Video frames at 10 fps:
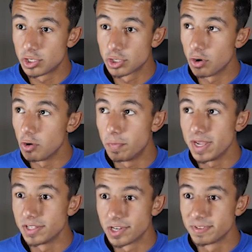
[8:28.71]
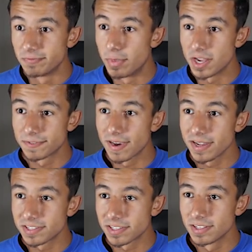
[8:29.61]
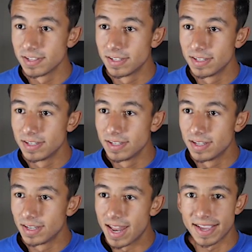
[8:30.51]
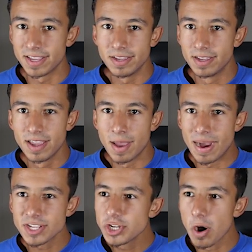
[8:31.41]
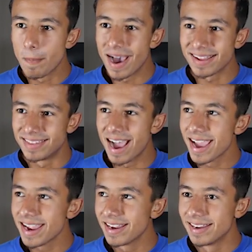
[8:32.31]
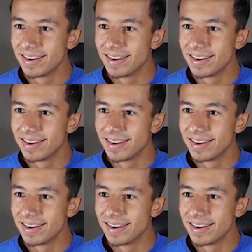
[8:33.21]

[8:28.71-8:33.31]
so OP in terms of boss fights. Like, imagine you're about to die,